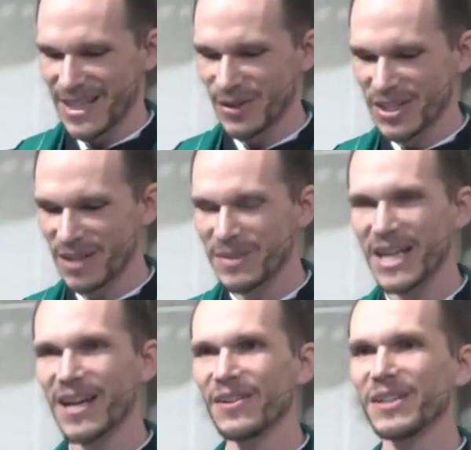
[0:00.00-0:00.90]
I would come
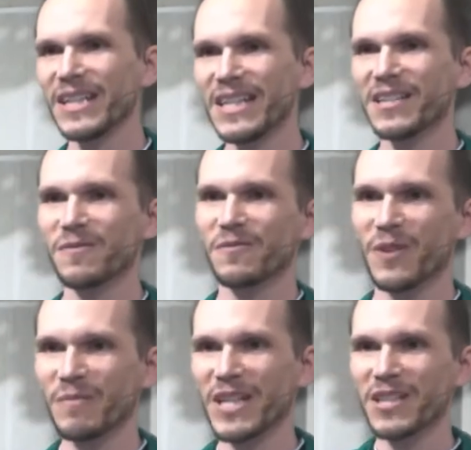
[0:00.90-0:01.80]
down east
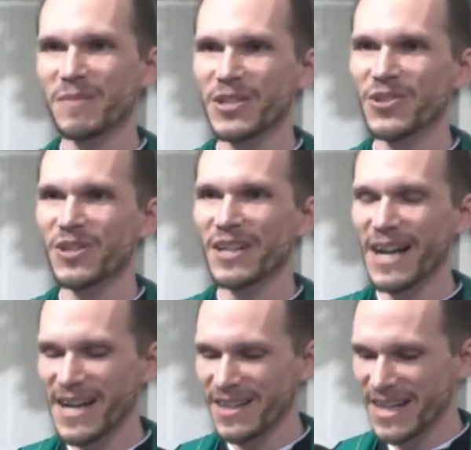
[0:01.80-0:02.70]
from Eastminster on
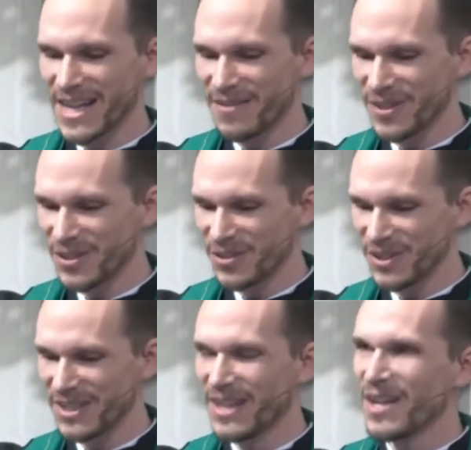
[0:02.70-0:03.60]
Highland Avenue
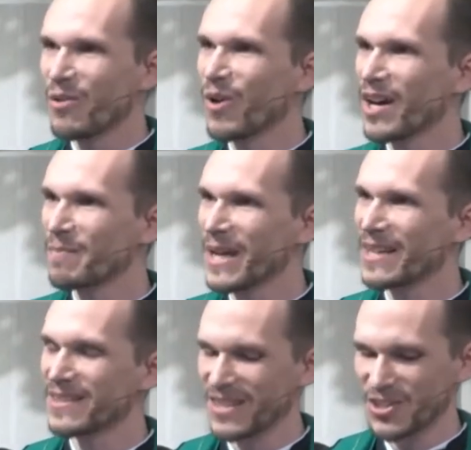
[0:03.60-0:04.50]
and walk
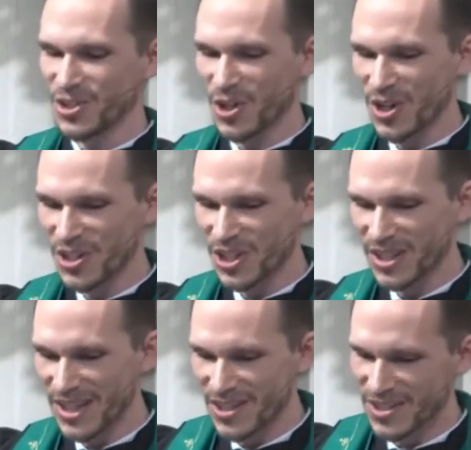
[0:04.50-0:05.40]
past this church
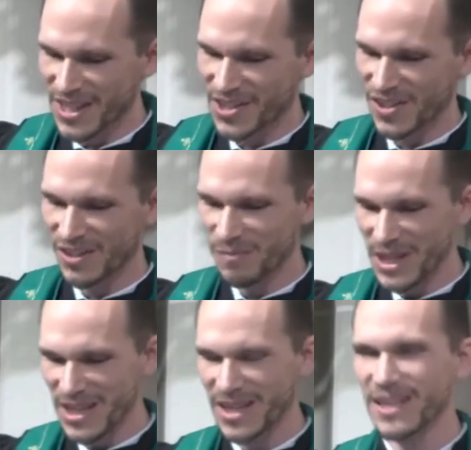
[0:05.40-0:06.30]
at the intersection of
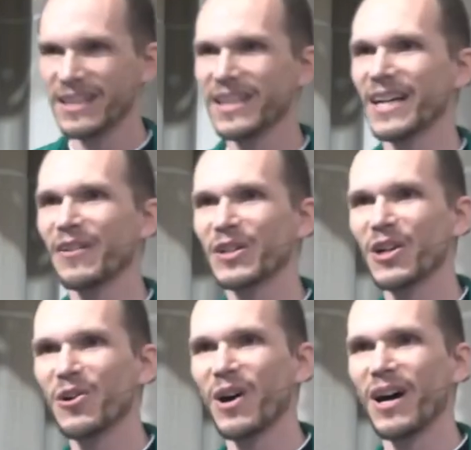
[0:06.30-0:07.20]
Penn, and then I would
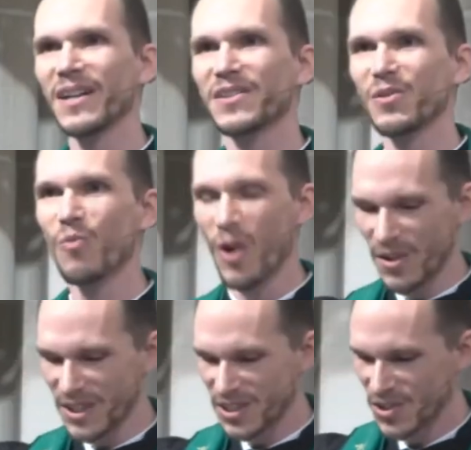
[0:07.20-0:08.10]
go on to
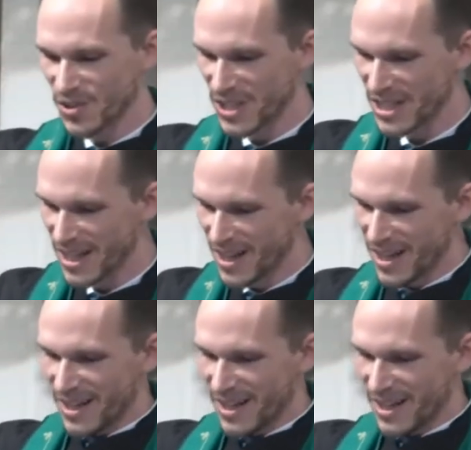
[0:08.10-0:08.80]
Walnut Street,